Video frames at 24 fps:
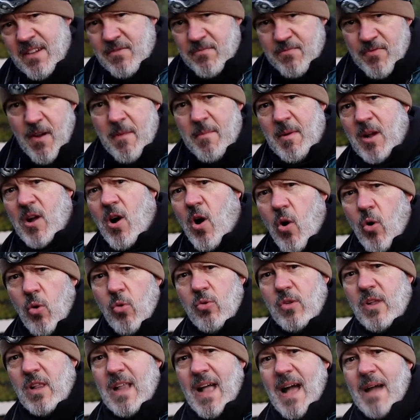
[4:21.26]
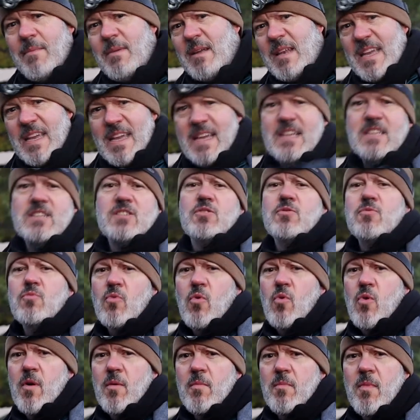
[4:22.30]
from a cold climate into
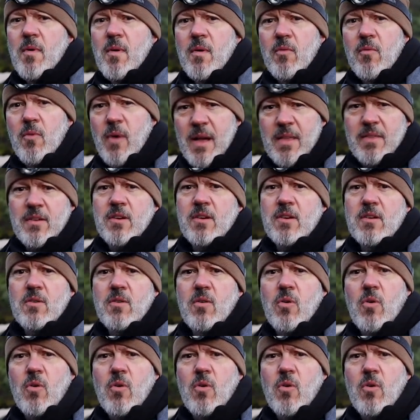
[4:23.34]
warm weather,